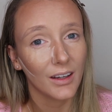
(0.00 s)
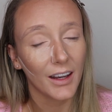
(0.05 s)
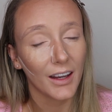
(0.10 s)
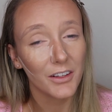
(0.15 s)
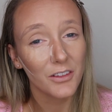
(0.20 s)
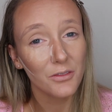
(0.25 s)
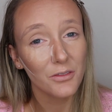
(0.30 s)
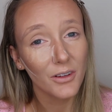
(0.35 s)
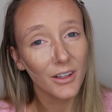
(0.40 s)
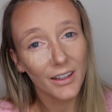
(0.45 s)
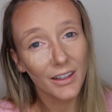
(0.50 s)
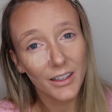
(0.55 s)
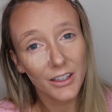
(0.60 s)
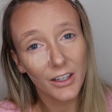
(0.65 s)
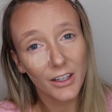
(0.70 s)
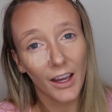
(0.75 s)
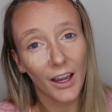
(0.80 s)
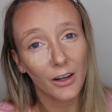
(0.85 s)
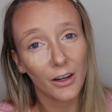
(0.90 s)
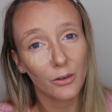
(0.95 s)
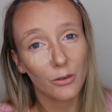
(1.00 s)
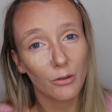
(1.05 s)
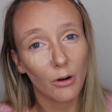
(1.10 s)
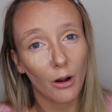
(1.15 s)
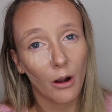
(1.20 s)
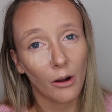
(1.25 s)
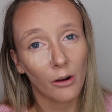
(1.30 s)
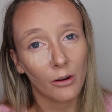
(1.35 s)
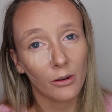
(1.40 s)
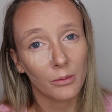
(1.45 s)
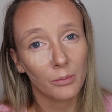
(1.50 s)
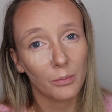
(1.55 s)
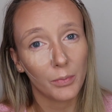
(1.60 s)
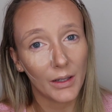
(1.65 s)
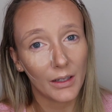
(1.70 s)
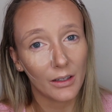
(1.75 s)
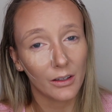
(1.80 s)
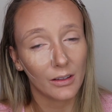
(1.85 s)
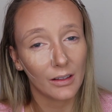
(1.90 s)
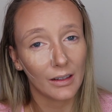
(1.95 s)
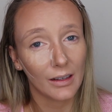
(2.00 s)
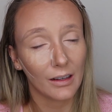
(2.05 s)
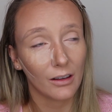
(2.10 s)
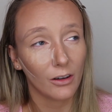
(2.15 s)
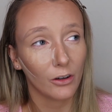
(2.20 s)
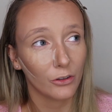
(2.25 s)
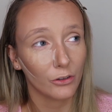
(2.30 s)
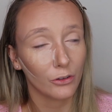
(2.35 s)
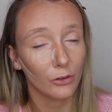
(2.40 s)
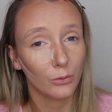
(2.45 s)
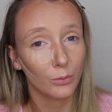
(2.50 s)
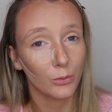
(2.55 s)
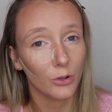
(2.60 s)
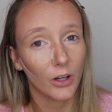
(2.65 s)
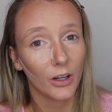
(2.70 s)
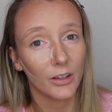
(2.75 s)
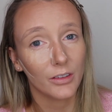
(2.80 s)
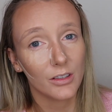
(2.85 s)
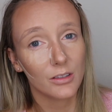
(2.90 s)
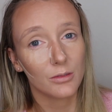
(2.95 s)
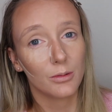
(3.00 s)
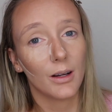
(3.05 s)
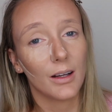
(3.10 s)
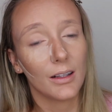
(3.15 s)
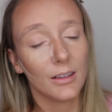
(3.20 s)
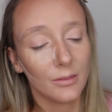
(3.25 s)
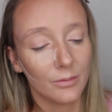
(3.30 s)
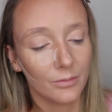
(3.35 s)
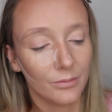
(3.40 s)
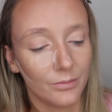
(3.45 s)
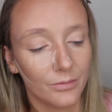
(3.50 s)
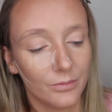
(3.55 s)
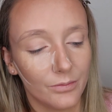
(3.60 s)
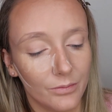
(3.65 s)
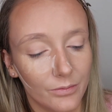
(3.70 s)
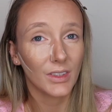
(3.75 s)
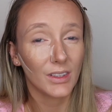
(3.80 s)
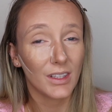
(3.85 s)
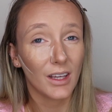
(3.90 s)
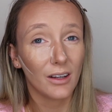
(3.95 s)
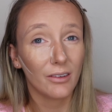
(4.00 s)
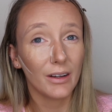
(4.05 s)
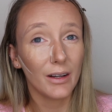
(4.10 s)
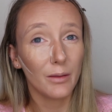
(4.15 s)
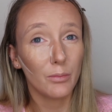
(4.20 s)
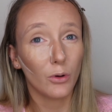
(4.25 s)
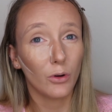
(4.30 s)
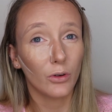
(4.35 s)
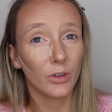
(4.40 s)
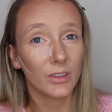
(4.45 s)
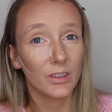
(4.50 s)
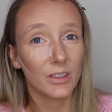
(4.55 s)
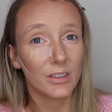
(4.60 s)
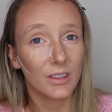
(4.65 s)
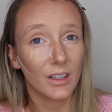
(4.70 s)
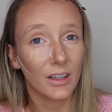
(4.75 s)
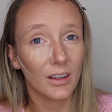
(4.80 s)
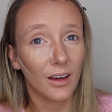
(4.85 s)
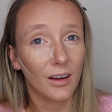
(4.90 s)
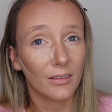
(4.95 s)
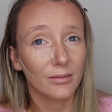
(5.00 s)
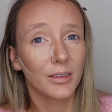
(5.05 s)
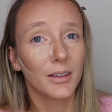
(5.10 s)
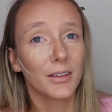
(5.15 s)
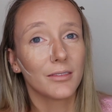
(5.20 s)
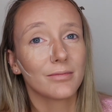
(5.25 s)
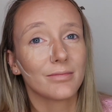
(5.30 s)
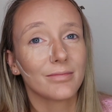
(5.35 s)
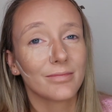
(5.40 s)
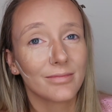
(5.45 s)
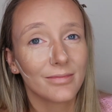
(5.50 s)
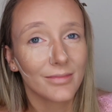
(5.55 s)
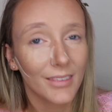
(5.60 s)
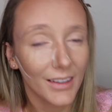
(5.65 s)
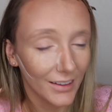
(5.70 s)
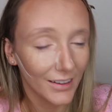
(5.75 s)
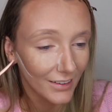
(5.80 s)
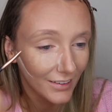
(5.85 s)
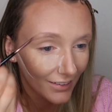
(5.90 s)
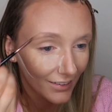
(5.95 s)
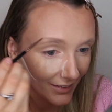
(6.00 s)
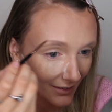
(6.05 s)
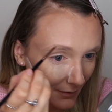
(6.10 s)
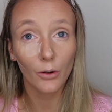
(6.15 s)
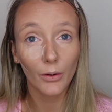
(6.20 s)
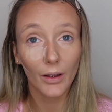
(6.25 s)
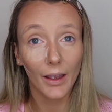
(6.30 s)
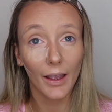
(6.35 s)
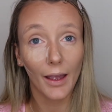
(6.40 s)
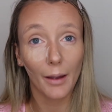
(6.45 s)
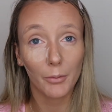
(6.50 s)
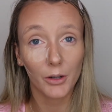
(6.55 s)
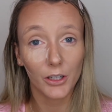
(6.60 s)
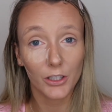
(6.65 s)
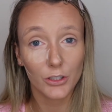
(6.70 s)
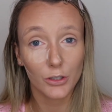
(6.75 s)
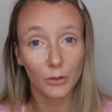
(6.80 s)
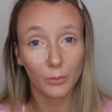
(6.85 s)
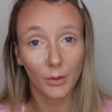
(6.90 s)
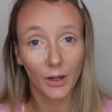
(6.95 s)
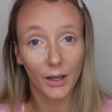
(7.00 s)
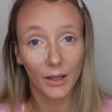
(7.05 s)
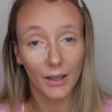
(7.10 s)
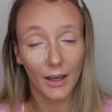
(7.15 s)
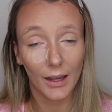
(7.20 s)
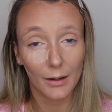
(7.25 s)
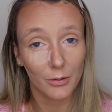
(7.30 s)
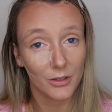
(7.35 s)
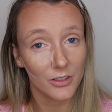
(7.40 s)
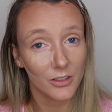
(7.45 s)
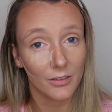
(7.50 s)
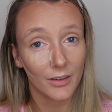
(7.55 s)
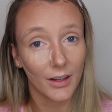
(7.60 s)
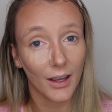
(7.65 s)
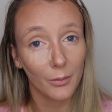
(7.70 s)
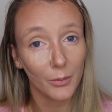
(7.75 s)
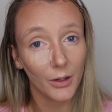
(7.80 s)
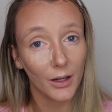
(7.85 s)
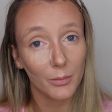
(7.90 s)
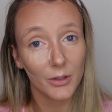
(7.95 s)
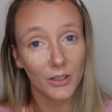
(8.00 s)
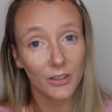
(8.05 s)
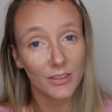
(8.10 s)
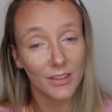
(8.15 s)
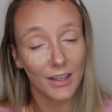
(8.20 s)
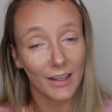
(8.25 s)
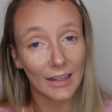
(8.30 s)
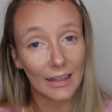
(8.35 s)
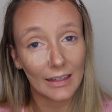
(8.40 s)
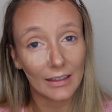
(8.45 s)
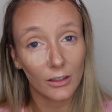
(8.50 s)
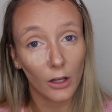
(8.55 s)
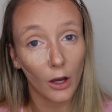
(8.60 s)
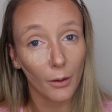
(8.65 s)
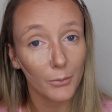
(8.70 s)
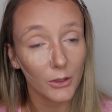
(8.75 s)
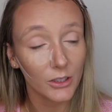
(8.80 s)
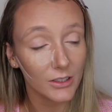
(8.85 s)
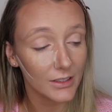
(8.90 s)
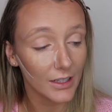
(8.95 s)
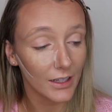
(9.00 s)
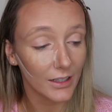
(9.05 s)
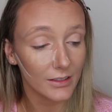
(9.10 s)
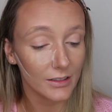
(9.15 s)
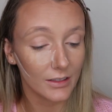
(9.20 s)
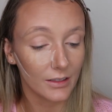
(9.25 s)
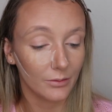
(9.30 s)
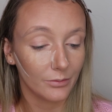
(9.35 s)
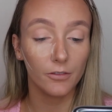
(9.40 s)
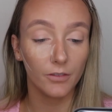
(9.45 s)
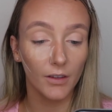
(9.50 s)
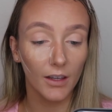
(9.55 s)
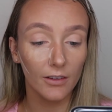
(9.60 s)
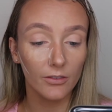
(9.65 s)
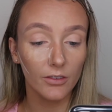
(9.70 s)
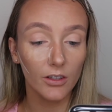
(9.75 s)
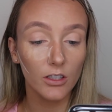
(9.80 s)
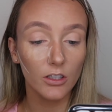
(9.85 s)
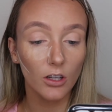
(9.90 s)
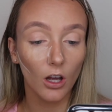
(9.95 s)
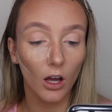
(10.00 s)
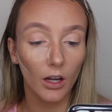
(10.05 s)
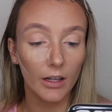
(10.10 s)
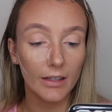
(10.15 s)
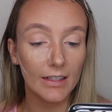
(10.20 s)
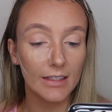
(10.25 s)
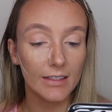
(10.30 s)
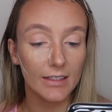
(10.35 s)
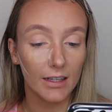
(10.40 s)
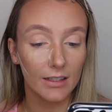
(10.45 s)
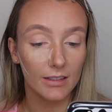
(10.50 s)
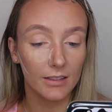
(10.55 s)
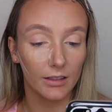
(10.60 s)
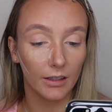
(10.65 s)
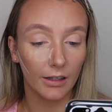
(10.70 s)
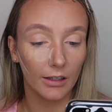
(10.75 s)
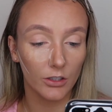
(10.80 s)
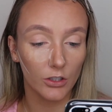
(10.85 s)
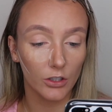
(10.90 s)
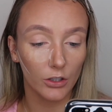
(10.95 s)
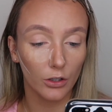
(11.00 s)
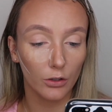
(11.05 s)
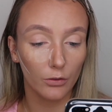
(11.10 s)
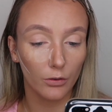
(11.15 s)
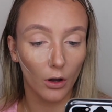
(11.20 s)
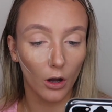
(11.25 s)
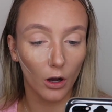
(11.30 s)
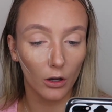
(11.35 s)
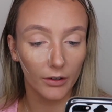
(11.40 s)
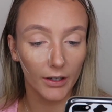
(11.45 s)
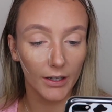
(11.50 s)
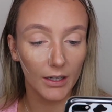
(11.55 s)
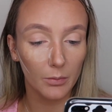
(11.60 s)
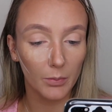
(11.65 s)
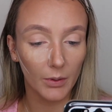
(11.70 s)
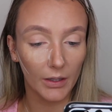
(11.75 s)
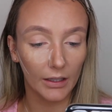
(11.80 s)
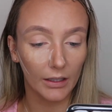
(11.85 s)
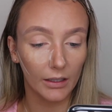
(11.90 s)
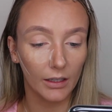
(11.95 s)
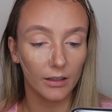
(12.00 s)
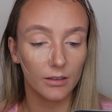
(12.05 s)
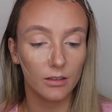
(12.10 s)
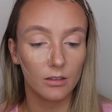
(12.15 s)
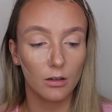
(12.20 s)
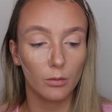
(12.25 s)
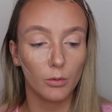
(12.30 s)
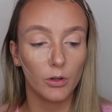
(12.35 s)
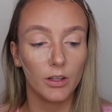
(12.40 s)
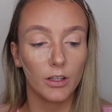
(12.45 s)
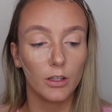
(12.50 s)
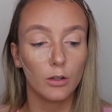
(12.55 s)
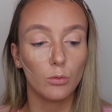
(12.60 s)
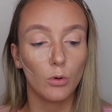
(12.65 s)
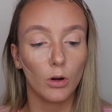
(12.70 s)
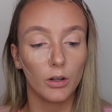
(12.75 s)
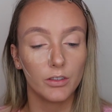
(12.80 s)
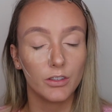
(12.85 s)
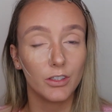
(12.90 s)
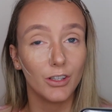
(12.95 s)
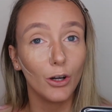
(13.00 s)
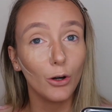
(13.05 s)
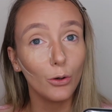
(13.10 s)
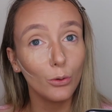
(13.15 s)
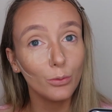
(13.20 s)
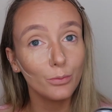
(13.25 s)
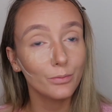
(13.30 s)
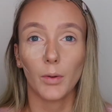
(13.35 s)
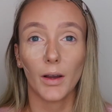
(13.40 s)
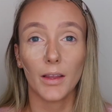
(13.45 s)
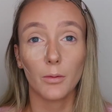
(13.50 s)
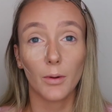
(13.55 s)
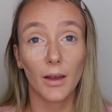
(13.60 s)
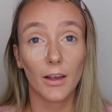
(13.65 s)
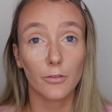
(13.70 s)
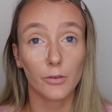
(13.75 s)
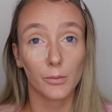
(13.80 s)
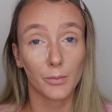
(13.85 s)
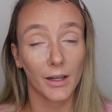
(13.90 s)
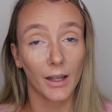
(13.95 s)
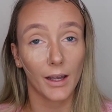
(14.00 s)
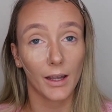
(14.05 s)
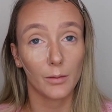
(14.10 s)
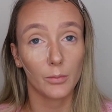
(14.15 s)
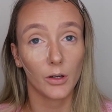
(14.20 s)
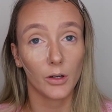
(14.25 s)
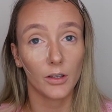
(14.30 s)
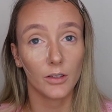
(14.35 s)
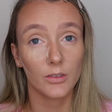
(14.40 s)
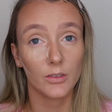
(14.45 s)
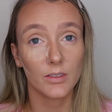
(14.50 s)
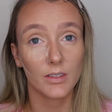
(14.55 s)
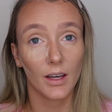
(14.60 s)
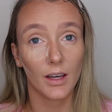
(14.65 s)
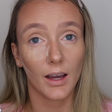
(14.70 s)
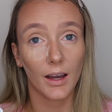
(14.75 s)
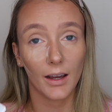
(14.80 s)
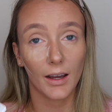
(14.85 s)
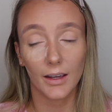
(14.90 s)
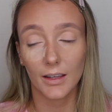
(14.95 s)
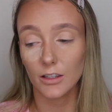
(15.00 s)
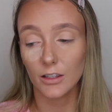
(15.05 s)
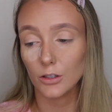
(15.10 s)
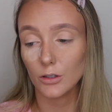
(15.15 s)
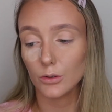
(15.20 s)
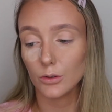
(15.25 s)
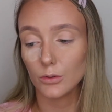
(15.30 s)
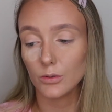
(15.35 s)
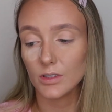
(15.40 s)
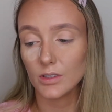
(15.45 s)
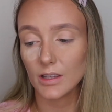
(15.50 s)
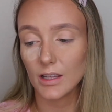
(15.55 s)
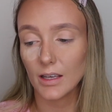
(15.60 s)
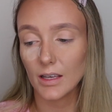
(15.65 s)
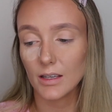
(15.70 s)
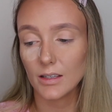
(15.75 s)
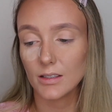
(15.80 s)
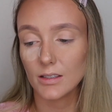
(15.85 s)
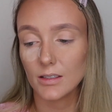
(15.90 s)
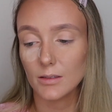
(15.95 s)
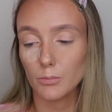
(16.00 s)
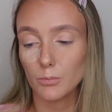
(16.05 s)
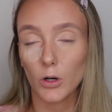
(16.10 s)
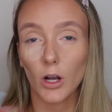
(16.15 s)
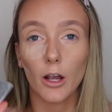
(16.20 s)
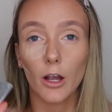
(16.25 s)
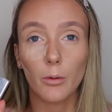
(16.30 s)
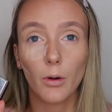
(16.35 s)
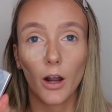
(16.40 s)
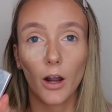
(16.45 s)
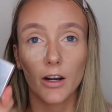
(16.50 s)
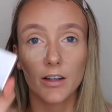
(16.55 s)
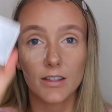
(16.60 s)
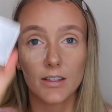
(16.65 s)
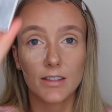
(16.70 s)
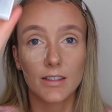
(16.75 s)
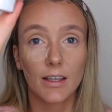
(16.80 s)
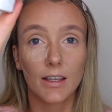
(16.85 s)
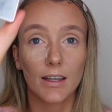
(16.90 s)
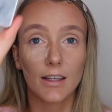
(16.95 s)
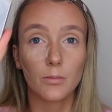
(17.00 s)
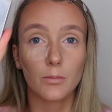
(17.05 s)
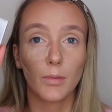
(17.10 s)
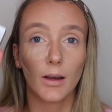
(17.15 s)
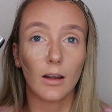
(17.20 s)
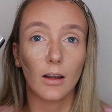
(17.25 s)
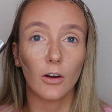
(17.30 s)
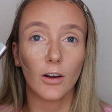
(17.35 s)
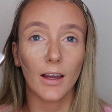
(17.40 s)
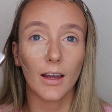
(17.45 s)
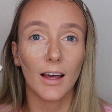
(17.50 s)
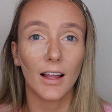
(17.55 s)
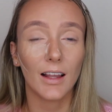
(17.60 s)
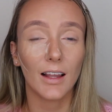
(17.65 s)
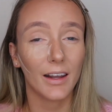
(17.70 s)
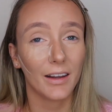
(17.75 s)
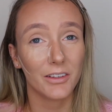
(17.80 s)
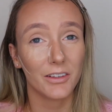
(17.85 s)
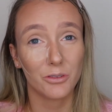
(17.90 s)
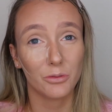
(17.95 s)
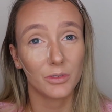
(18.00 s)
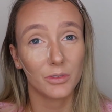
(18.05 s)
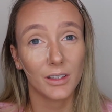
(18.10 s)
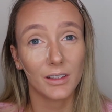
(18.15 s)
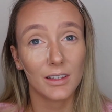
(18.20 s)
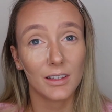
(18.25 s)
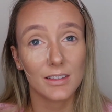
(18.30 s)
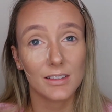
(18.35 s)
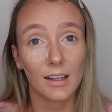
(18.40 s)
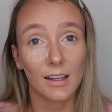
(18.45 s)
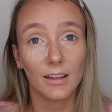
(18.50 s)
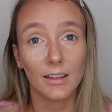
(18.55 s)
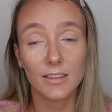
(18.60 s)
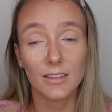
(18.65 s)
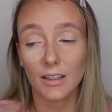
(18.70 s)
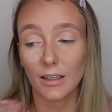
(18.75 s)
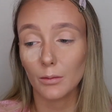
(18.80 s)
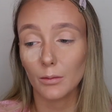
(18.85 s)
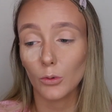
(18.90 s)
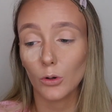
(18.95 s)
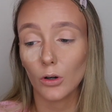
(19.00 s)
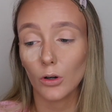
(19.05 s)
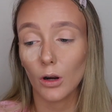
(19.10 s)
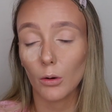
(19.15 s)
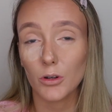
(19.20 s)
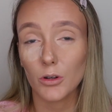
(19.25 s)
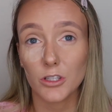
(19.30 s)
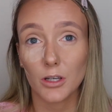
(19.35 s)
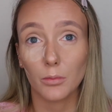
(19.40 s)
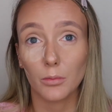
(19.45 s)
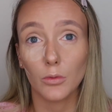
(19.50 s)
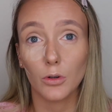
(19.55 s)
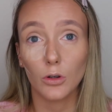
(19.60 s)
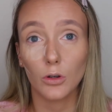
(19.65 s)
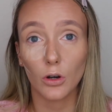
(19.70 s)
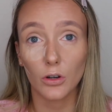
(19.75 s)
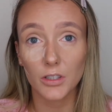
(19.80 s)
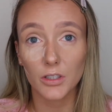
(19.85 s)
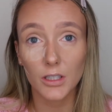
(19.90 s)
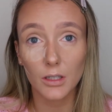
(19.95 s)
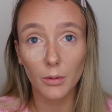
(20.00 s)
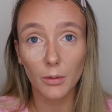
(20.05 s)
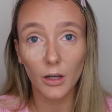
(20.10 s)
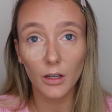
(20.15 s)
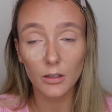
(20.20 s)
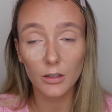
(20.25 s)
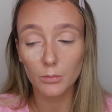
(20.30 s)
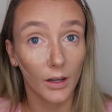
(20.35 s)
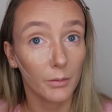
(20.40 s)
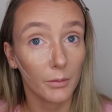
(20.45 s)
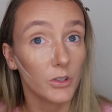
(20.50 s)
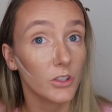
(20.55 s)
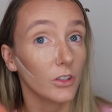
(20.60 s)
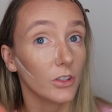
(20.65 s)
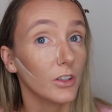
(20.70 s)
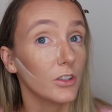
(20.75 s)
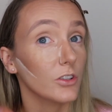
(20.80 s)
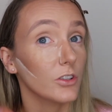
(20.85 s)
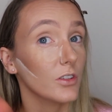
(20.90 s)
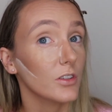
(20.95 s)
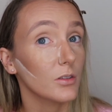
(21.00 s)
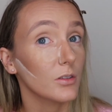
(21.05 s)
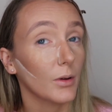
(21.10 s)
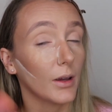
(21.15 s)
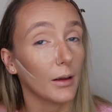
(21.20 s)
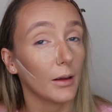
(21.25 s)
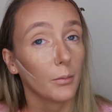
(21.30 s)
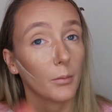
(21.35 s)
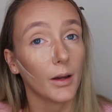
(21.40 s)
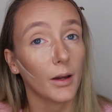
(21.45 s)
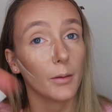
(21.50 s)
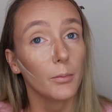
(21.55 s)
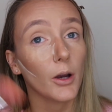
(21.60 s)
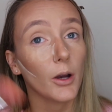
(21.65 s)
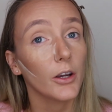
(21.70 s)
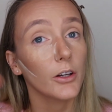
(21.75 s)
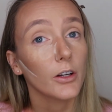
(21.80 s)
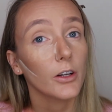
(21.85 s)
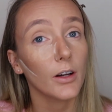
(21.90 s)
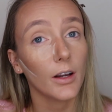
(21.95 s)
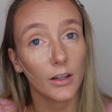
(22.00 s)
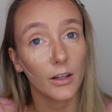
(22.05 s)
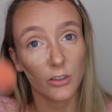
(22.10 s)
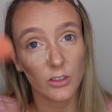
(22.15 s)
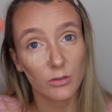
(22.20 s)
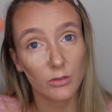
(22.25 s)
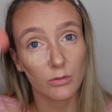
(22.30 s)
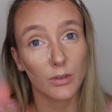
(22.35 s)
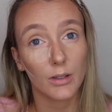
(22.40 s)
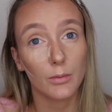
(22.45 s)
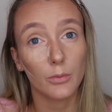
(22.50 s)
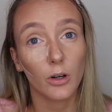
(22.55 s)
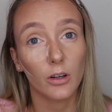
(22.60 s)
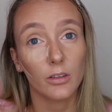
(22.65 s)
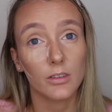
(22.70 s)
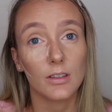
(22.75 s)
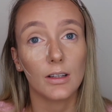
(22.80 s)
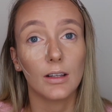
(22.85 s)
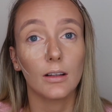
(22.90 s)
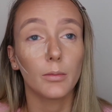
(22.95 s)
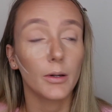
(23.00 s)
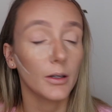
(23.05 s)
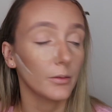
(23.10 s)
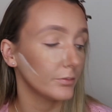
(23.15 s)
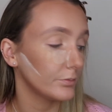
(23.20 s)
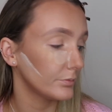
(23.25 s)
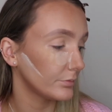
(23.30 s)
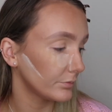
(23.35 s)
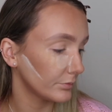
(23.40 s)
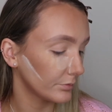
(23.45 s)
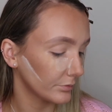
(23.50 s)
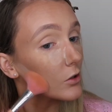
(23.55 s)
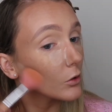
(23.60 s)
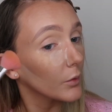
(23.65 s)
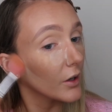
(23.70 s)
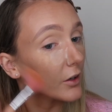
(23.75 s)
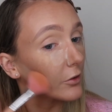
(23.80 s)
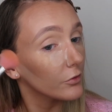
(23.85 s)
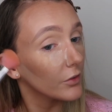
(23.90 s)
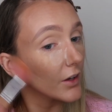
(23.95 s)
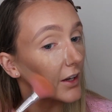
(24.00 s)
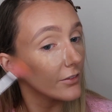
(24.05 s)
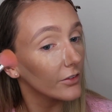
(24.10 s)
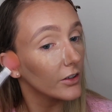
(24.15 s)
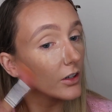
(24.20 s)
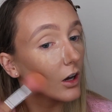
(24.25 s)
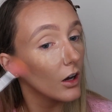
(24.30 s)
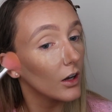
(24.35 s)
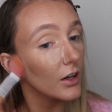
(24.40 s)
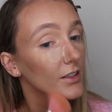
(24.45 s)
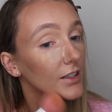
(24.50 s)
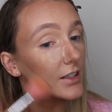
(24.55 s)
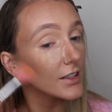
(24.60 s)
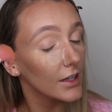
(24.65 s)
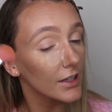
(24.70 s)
I just feel like you can't go wrong being on like on your home ground as well. Is that really boring to say that? Okay, I'm gonna do my eyebrows off camera because I cannot multitask. Favorite holiday destination you've already been and somewhere that you want to go. By the way, for my eyebrows, I use this brow artist kit by L'Oreal, and I don't think they sell this anymore, which I'm gutted about. And I'm just gonna dust away my powder and just rebronze a little bit. So my favorite holiday